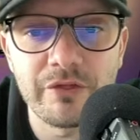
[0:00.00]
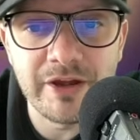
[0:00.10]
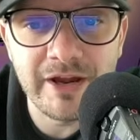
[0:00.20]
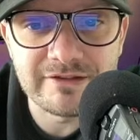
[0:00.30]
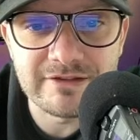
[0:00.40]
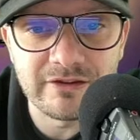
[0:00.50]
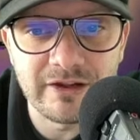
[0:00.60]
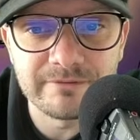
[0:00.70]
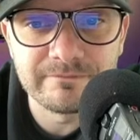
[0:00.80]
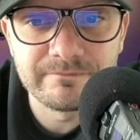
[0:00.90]
the exit
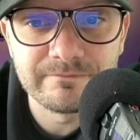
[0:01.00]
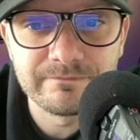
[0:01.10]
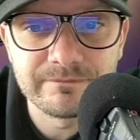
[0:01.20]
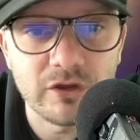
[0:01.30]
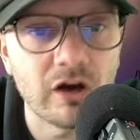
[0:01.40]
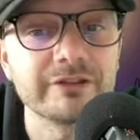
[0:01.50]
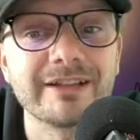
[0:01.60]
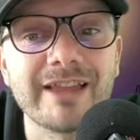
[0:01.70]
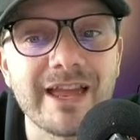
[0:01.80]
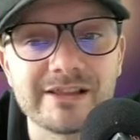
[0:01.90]
line on the
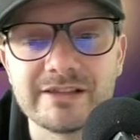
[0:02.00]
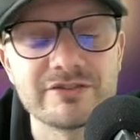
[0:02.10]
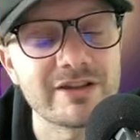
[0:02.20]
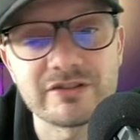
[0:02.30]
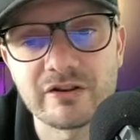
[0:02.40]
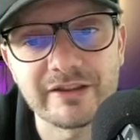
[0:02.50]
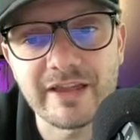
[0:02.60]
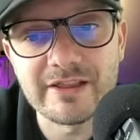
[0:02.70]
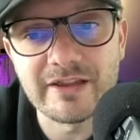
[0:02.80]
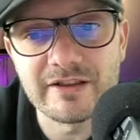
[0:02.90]
daily, just on a
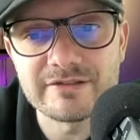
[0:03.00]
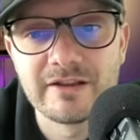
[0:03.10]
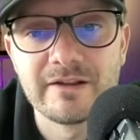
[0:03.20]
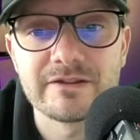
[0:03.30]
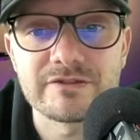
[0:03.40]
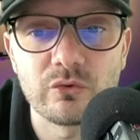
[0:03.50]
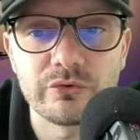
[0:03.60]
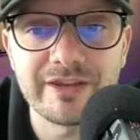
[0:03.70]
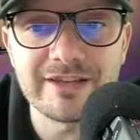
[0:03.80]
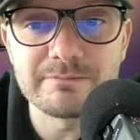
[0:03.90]
daily, guys. So
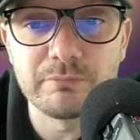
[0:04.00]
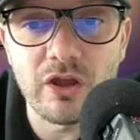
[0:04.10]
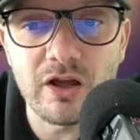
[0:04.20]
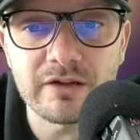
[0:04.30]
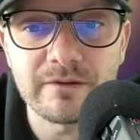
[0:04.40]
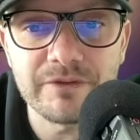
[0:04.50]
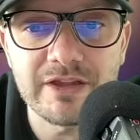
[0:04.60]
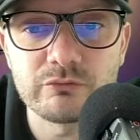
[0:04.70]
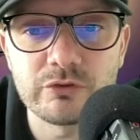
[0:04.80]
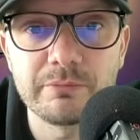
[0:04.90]
this block,
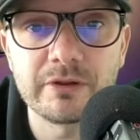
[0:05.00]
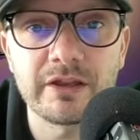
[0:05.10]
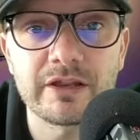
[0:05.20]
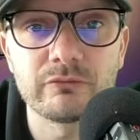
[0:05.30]
it will be like a